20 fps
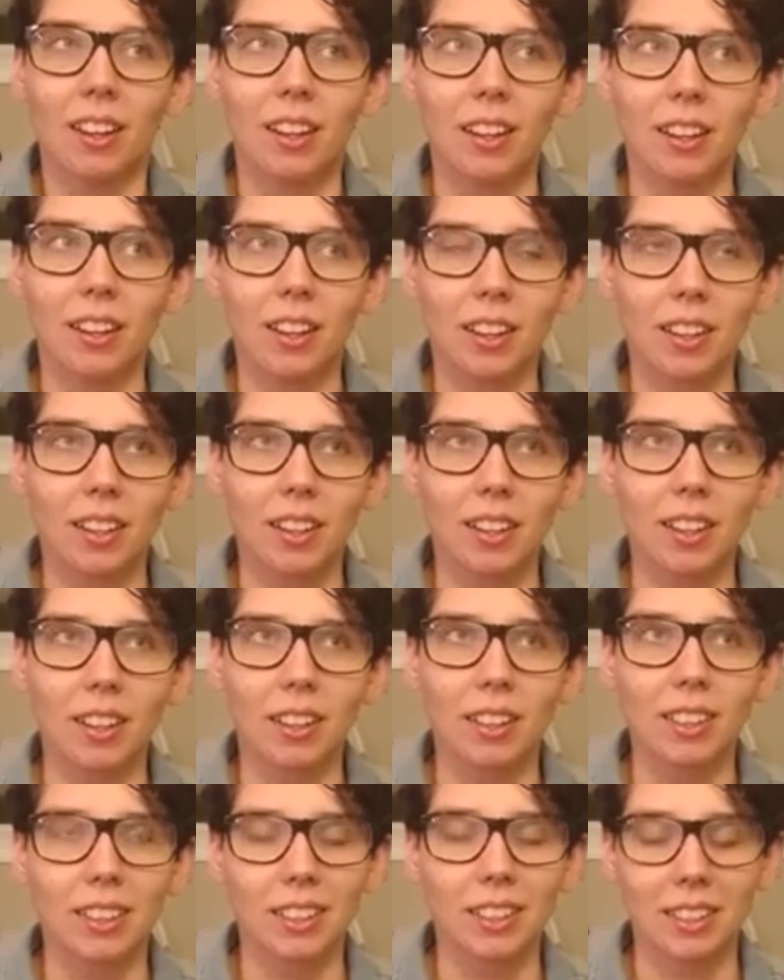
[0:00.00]

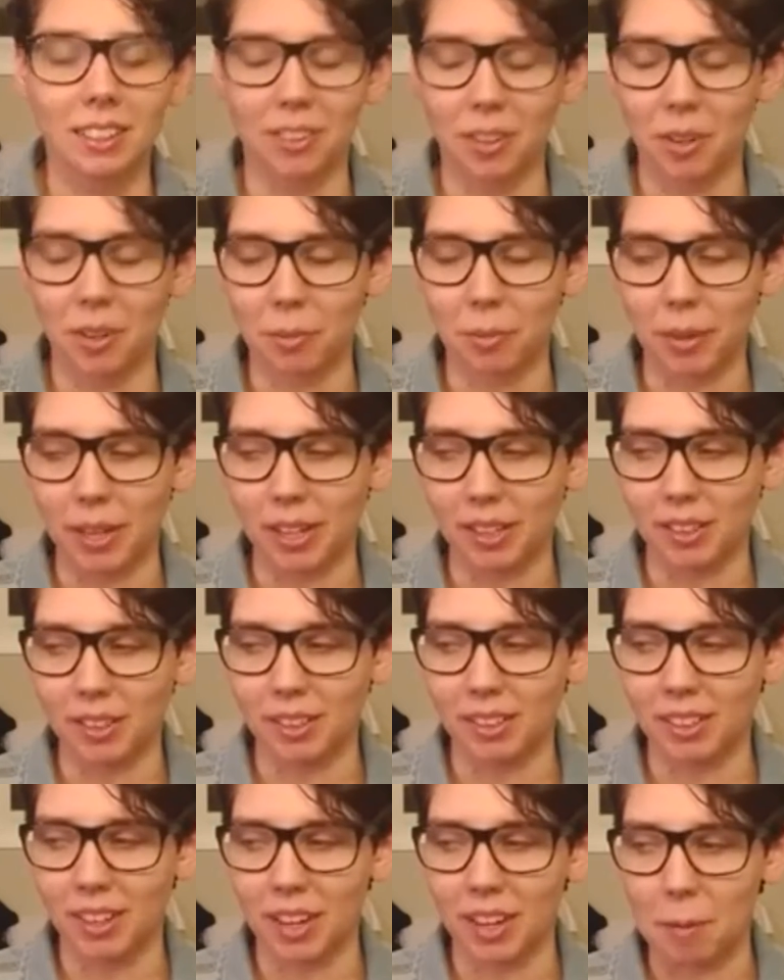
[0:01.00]
Oh
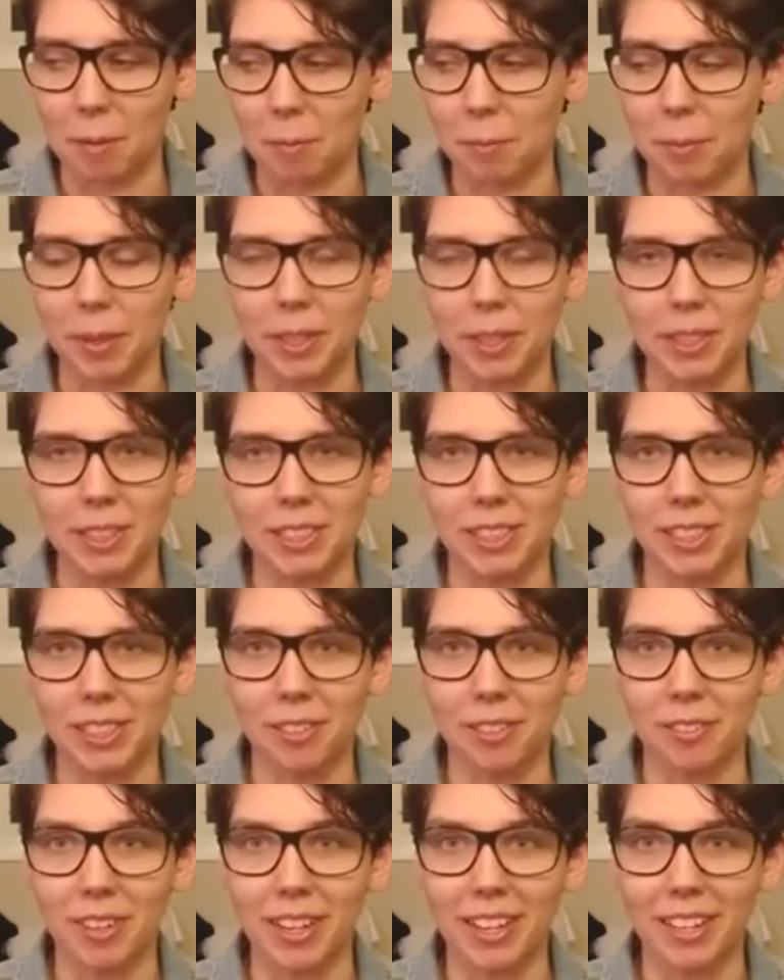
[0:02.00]
man, I'm about to
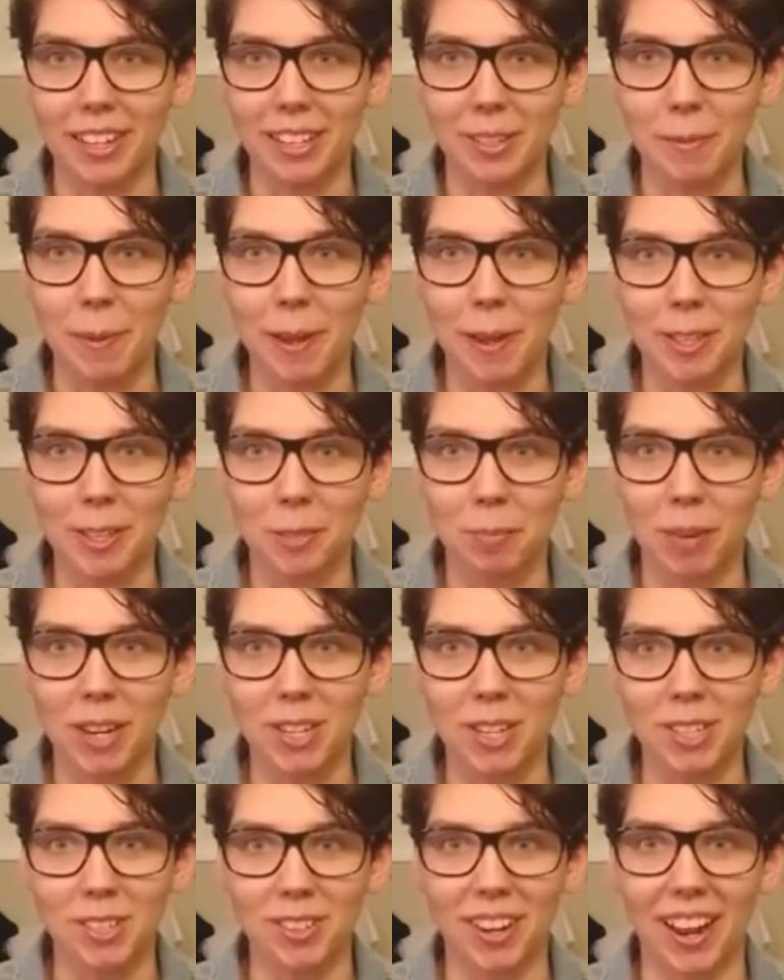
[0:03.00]
start ranting about
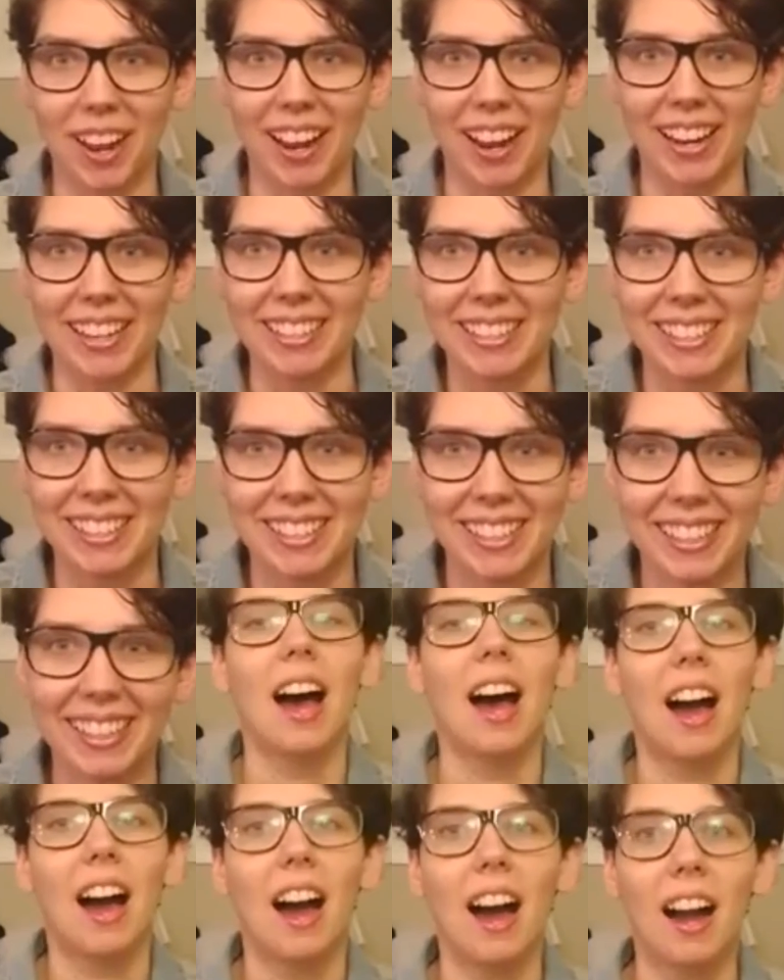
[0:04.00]
space, you guys.
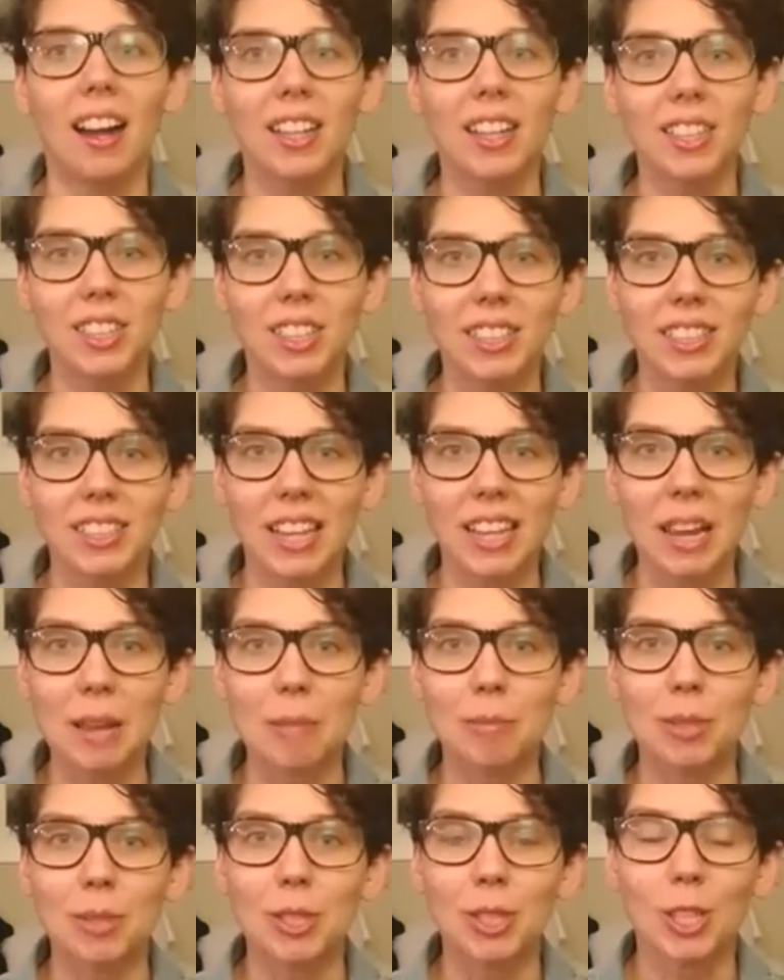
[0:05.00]
I just
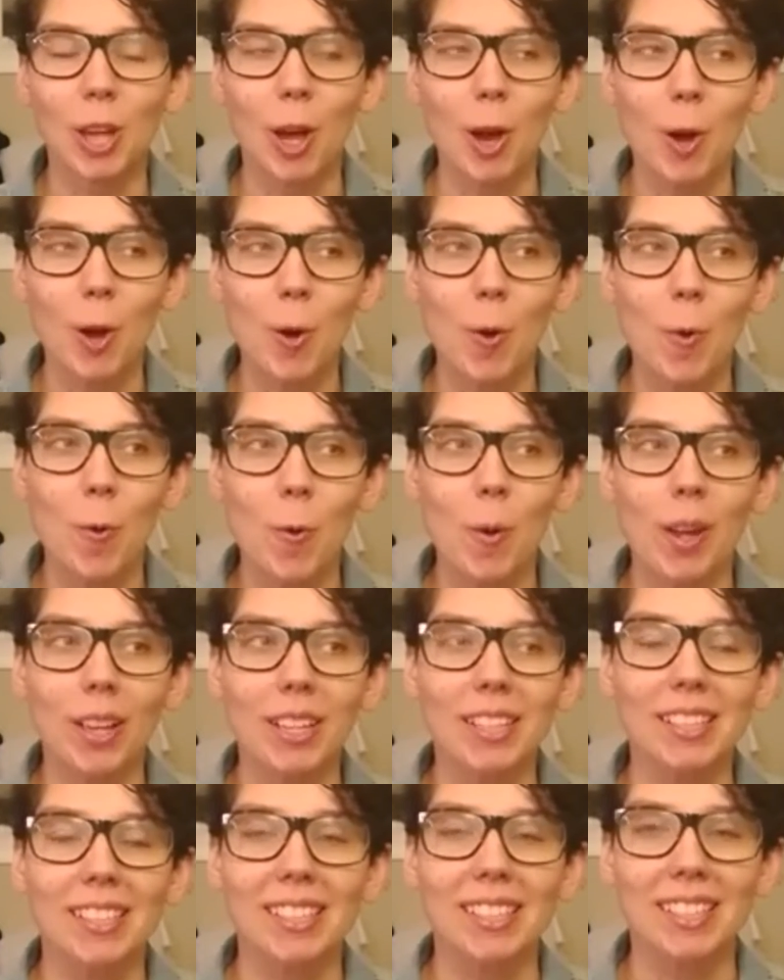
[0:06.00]
am so
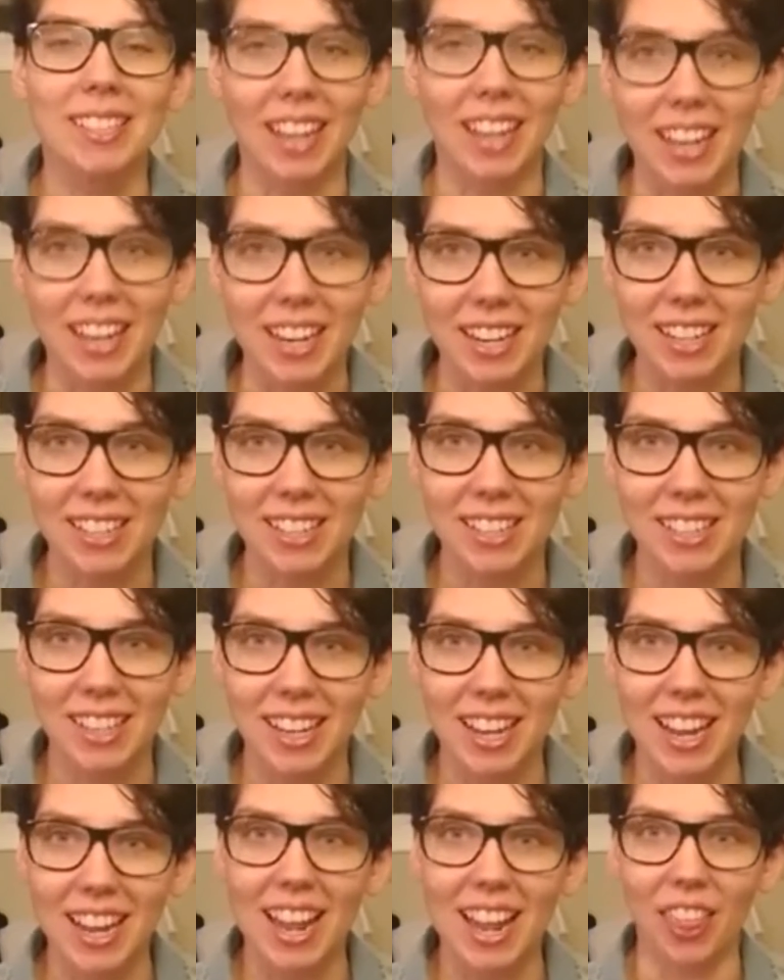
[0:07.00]
psyched
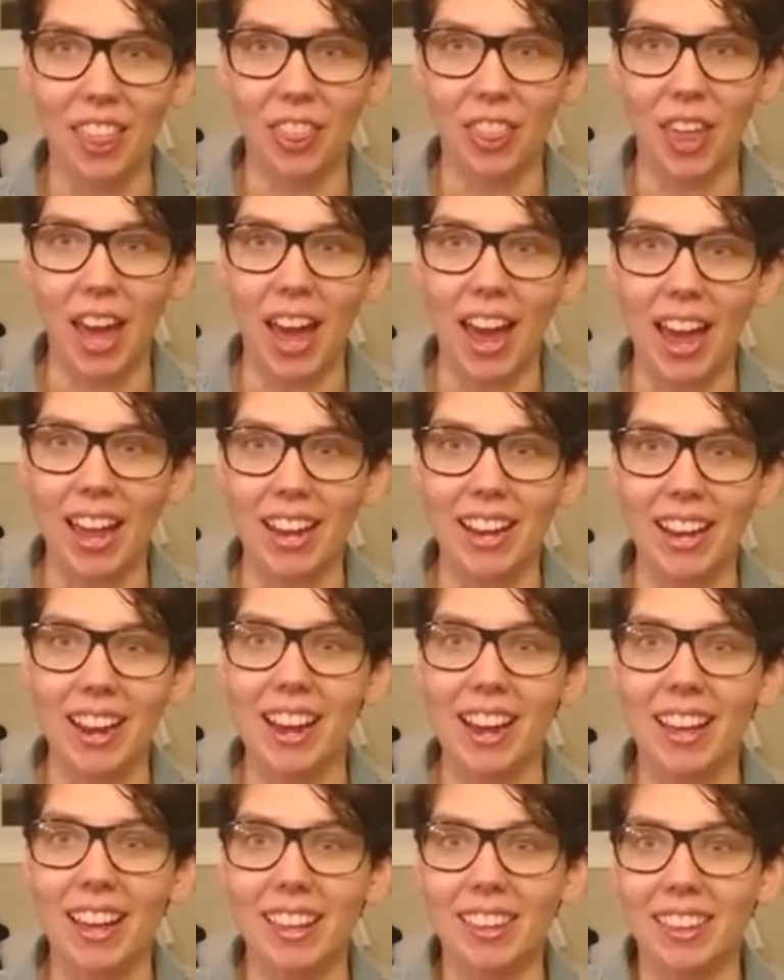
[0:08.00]

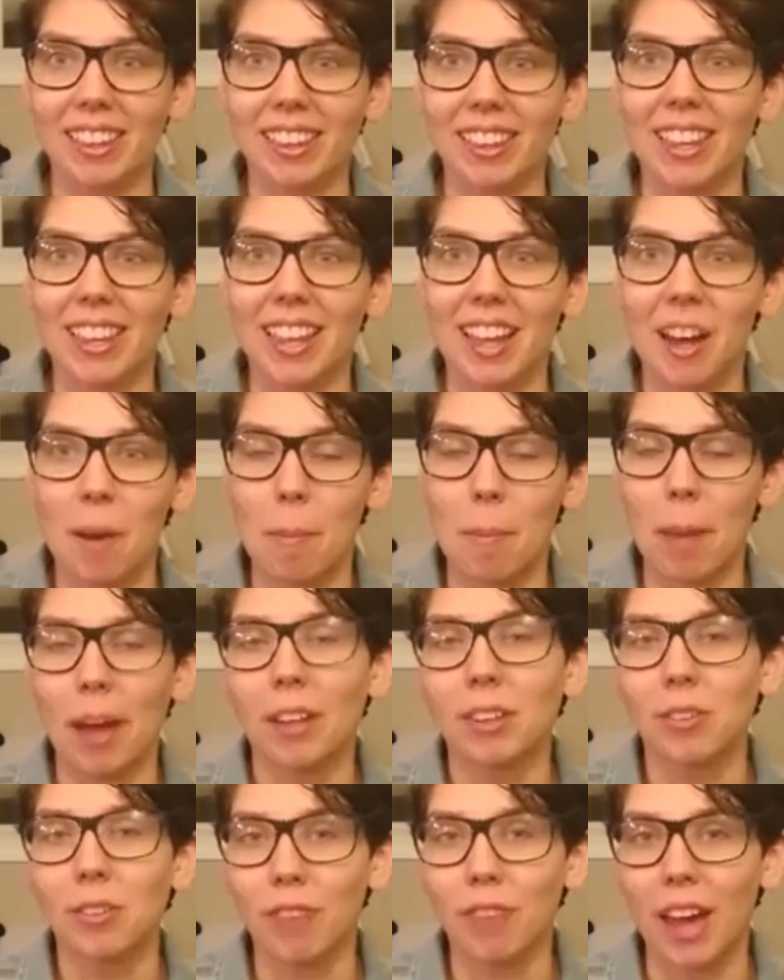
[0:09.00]

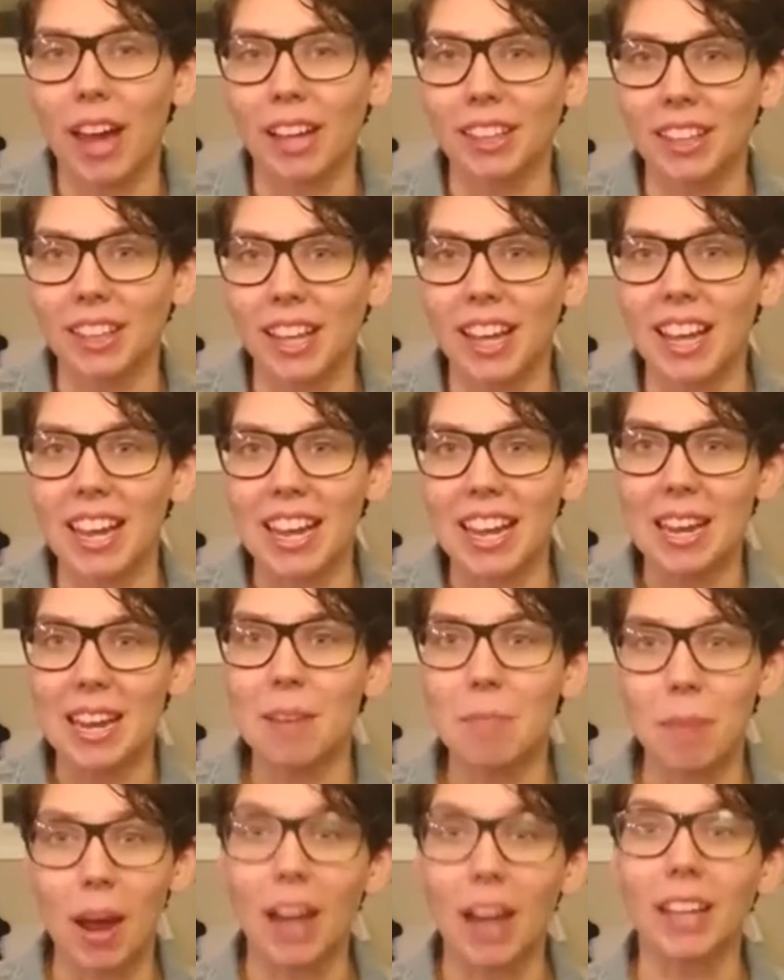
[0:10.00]
about the fact that
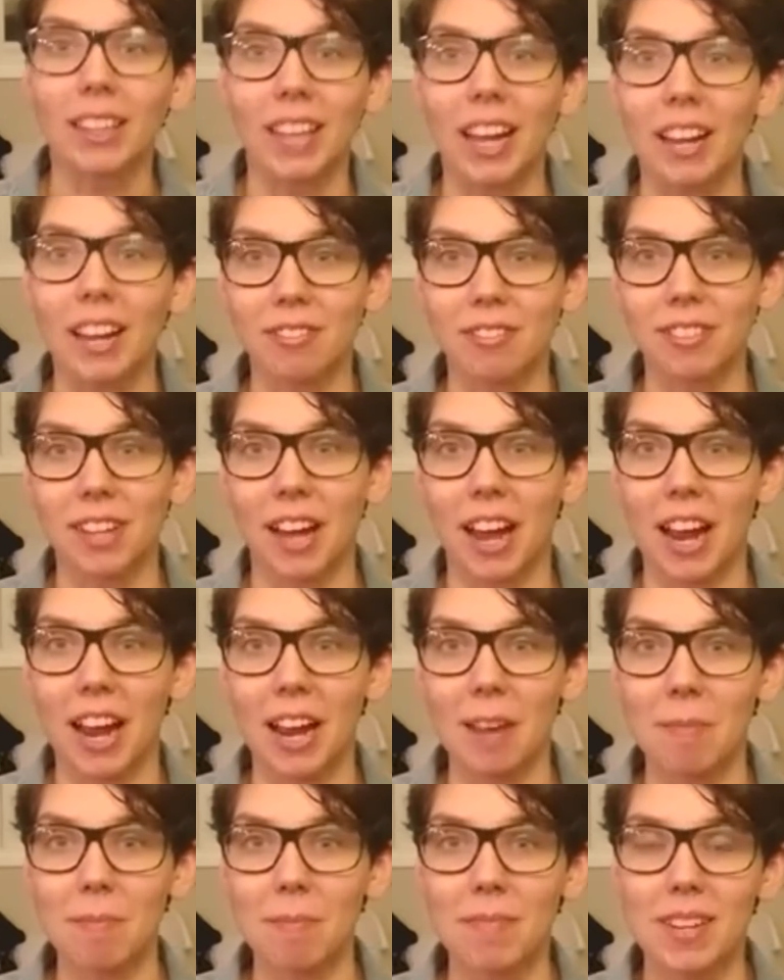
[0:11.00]
in my
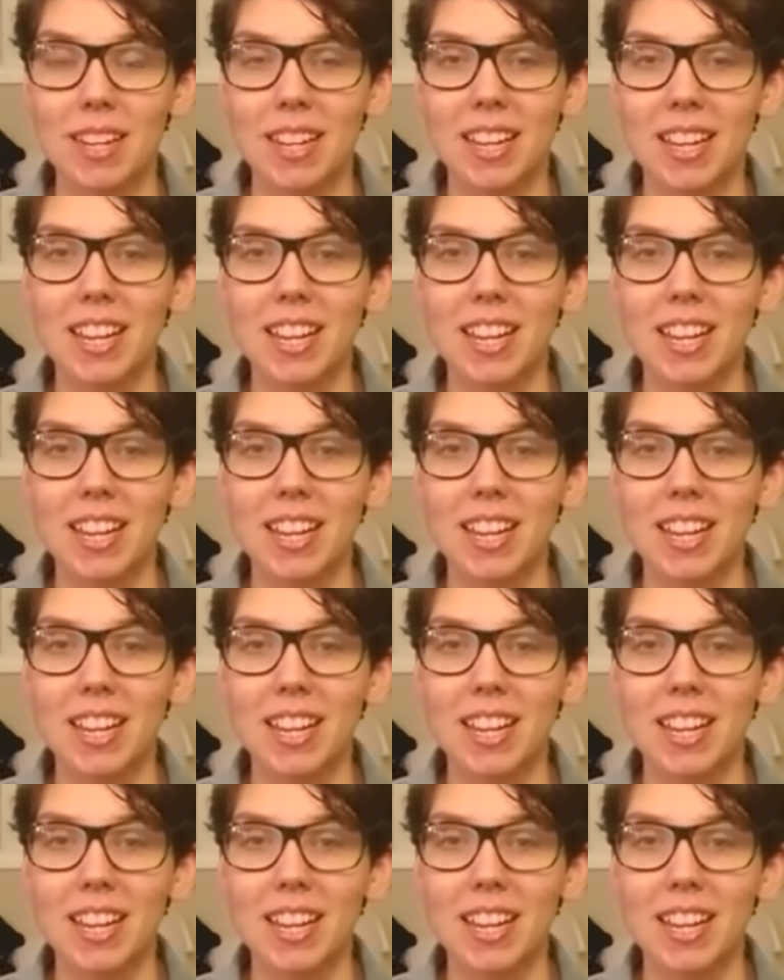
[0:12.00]
lifetime,